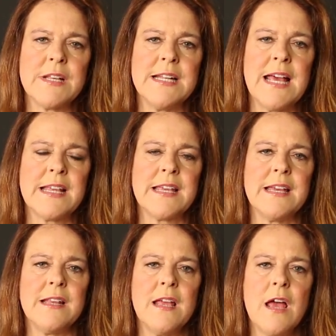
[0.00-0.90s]

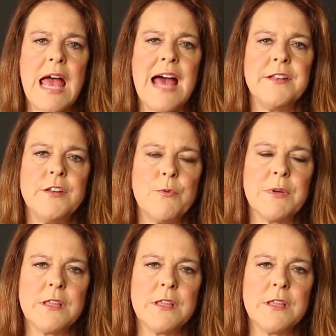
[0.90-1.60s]
Connecticut, had to do with